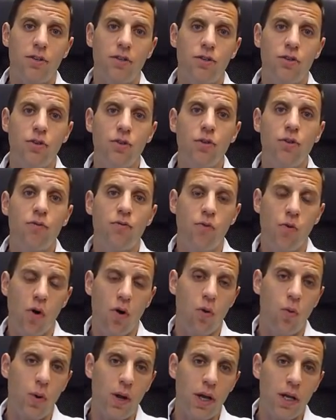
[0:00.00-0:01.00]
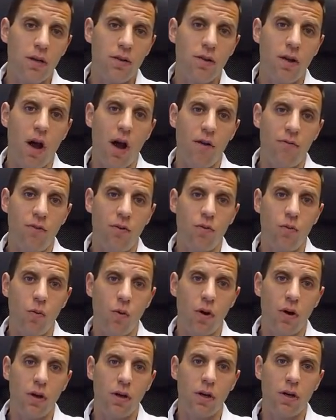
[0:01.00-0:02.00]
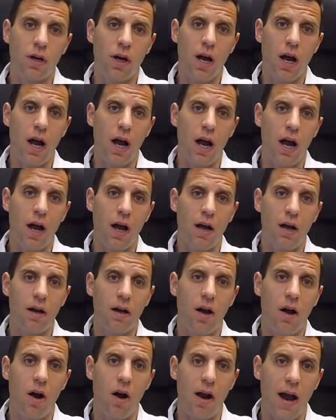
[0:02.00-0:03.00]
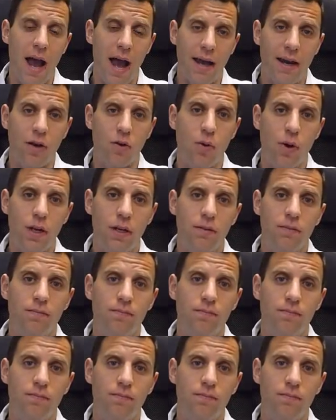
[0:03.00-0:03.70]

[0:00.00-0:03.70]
2 to 4 weeks off of work are adequate.